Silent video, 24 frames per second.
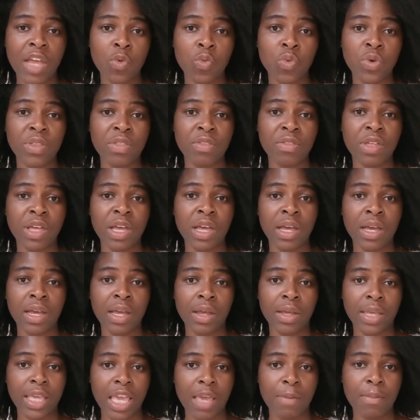with
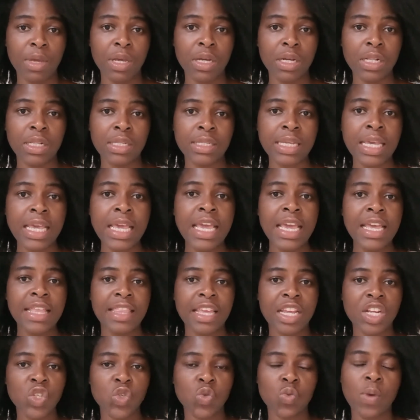chemicals,
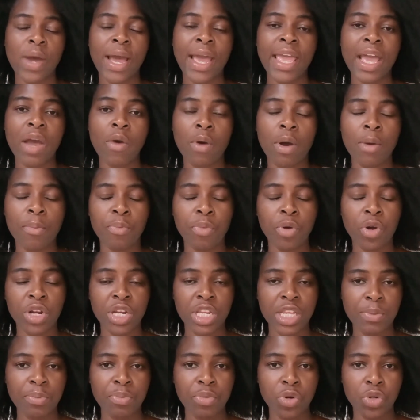that is why our
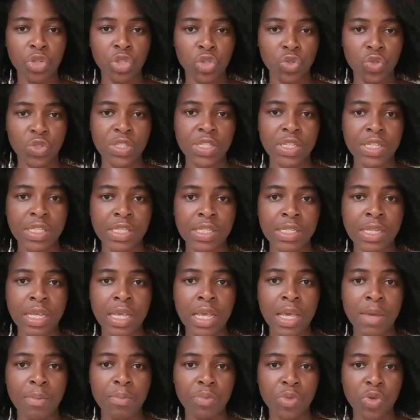body produces
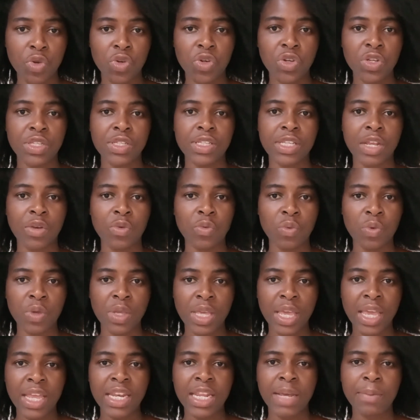mucus and
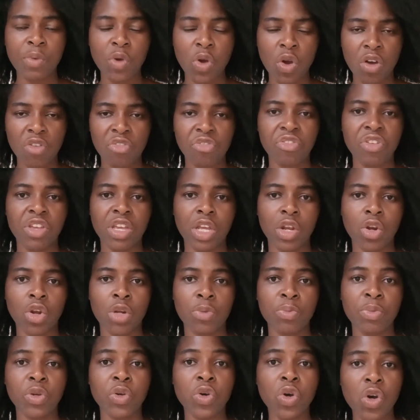we end up coughing a
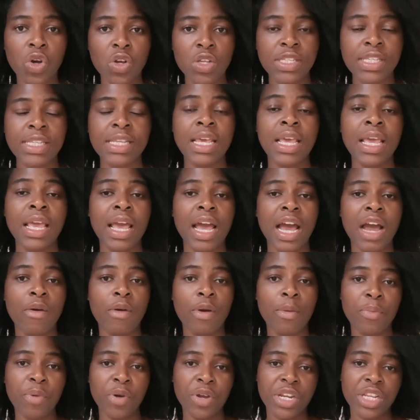lot, because
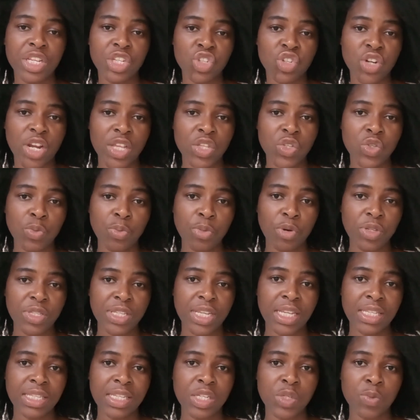our body is trying to
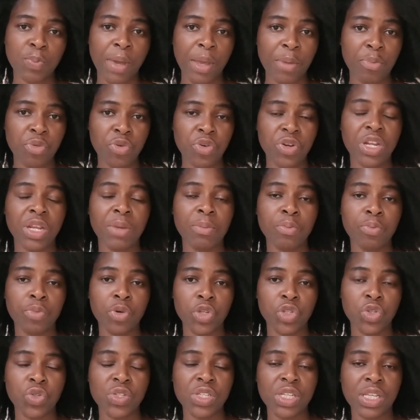protect us by
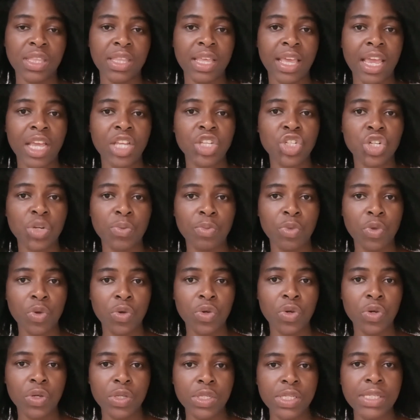producing the extra
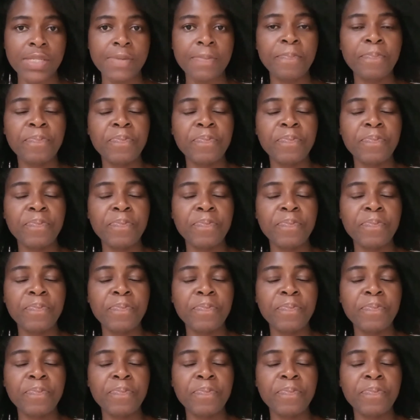mucus.